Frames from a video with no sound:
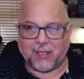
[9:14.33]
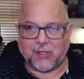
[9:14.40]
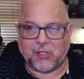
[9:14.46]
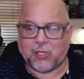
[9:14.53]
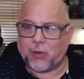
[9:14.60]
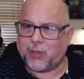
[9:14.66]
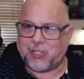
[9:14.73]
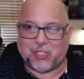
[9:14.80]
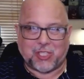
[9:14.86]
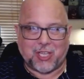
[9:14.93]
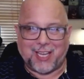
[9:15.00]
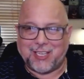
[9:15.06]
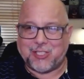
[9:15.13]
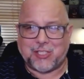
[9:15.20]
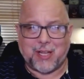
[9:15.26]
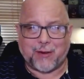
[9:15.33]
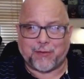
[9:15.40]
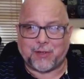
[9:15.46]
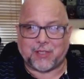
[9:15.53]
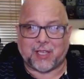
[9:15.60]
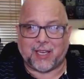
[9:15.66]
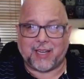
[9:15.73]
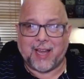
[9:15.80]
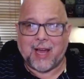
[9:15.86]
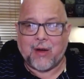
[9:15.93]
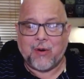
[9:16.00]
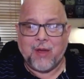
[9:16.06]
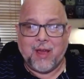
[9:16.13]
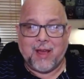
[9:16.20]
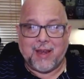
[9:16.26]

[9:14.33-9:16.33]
So it changed everything. Now